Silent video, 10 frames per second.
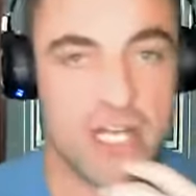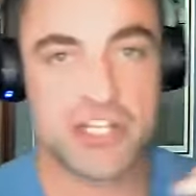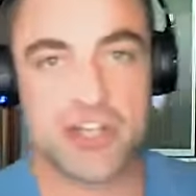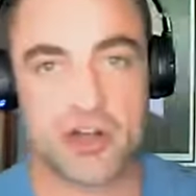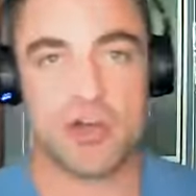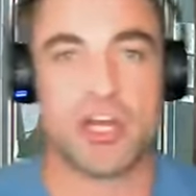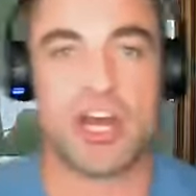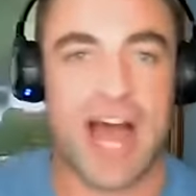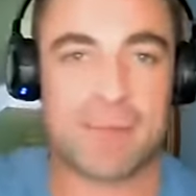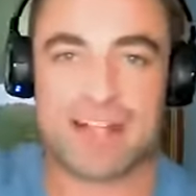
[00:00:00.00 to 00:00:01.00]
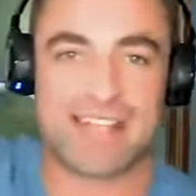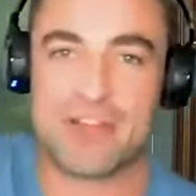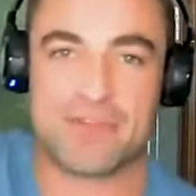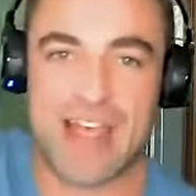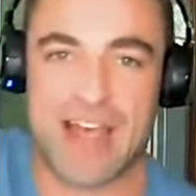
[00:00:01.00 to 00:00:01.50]
So I'm not
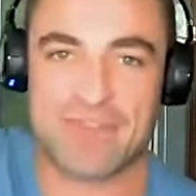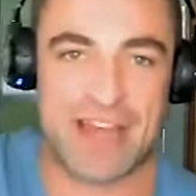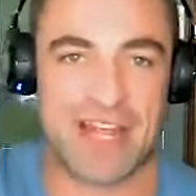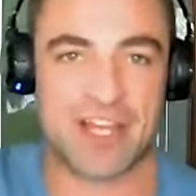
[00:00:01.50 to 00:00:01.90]
saying you have to have that.